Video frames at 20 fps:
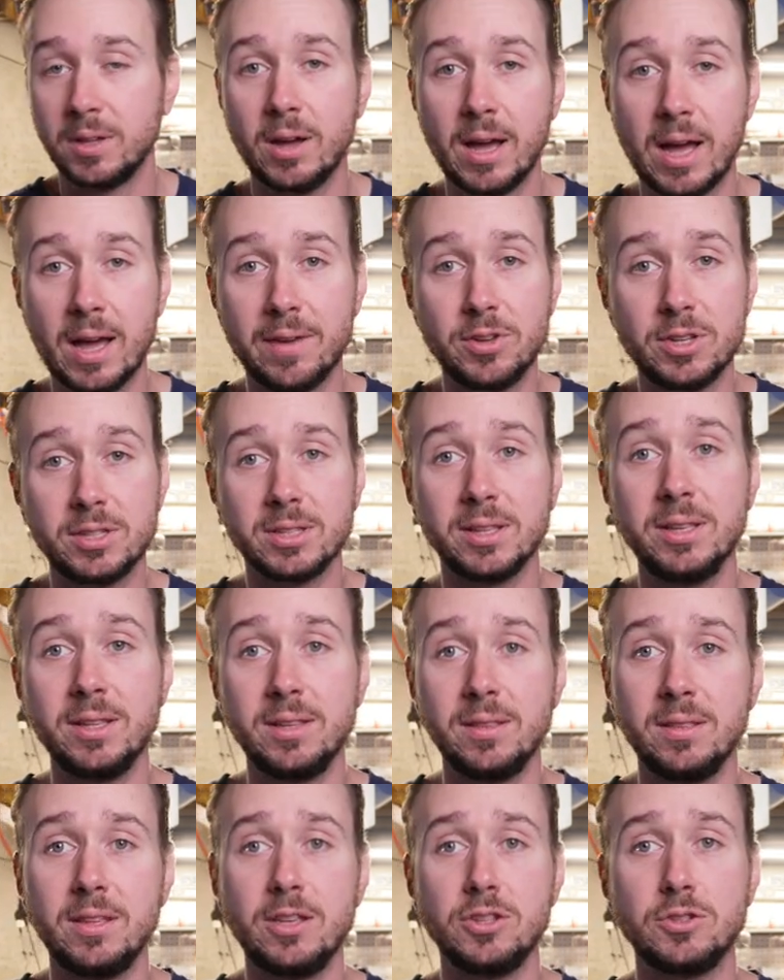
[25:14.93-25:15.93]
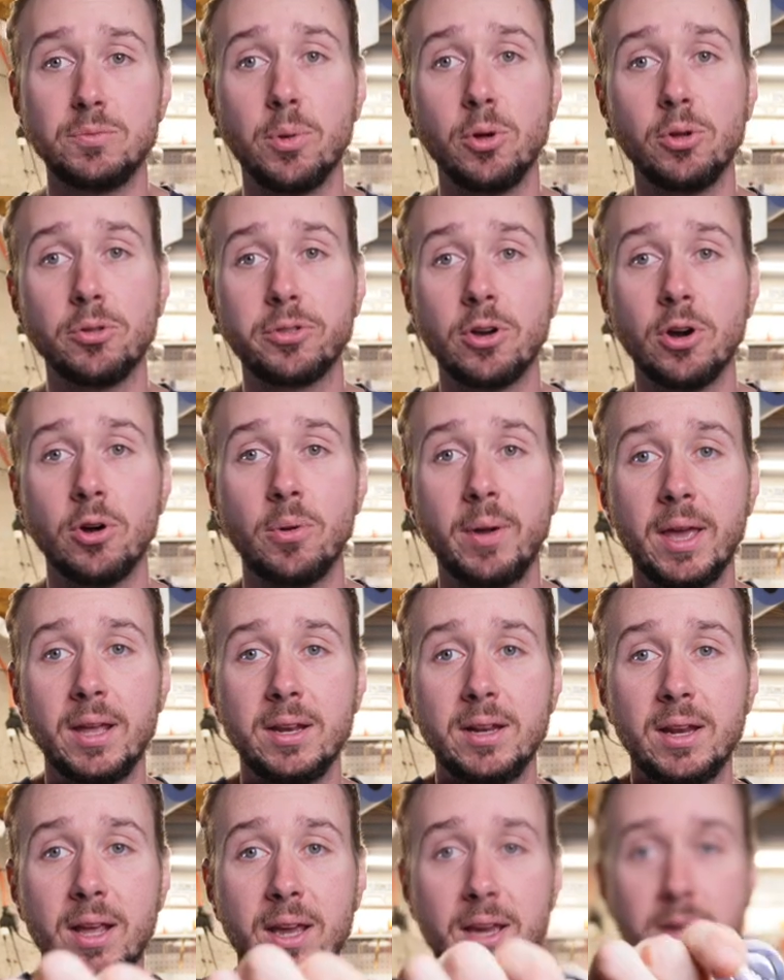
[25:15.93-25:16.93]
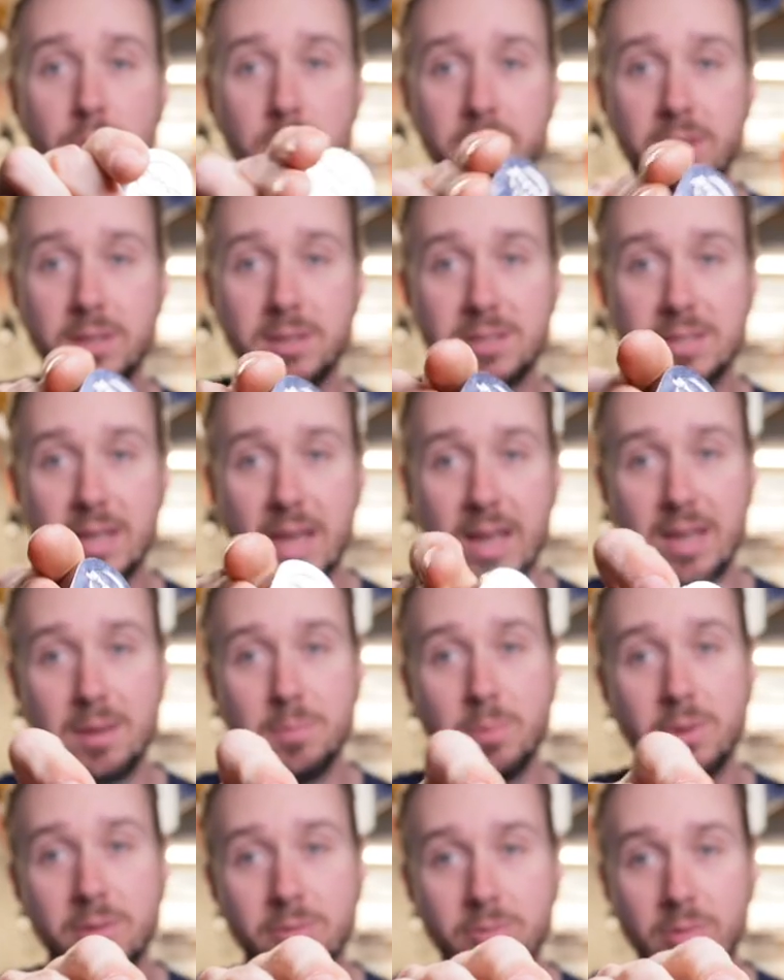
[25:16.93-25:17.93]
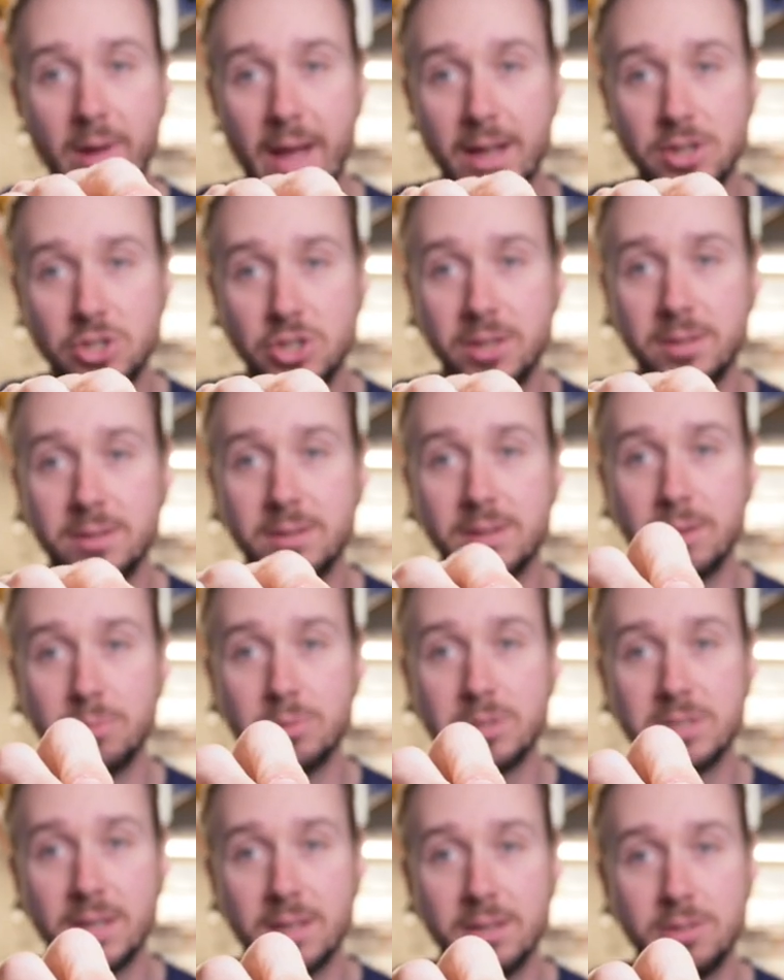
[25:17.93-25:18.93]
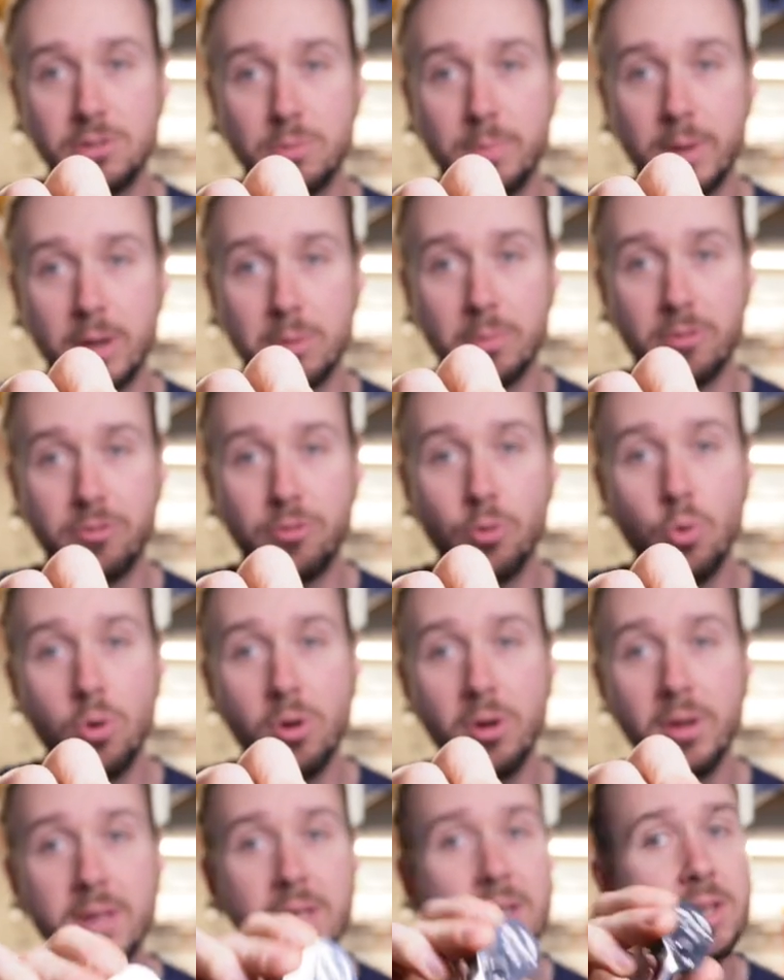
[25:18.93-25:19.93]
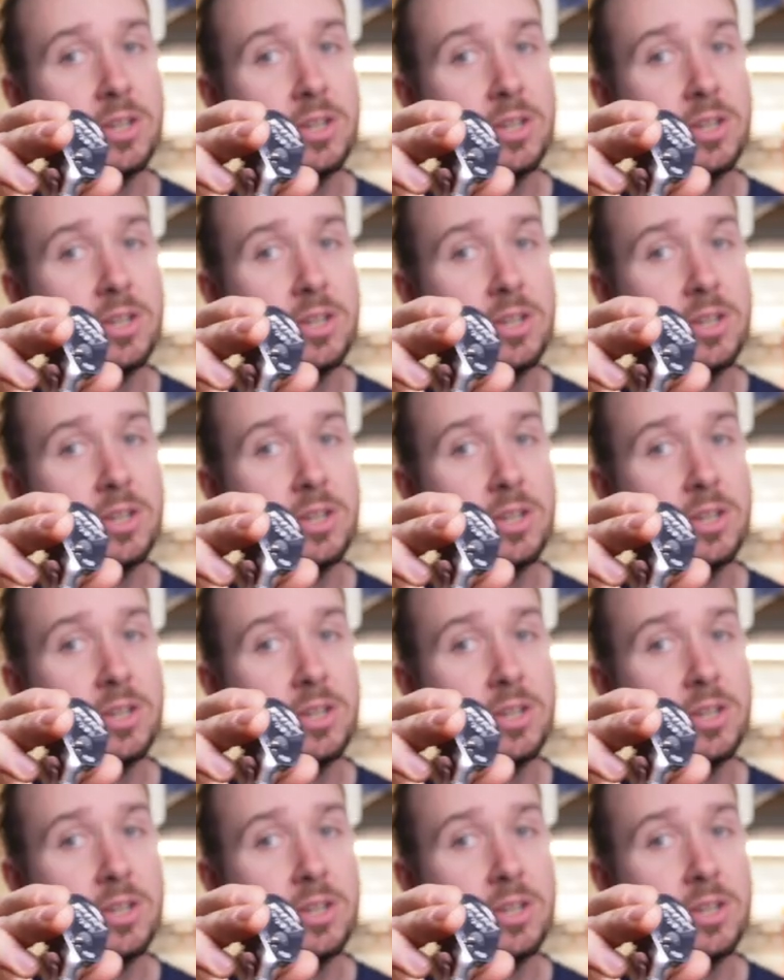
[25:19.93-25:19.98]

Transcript: Obviously, these both go hand in hand with the same ratchet I was telling you about before.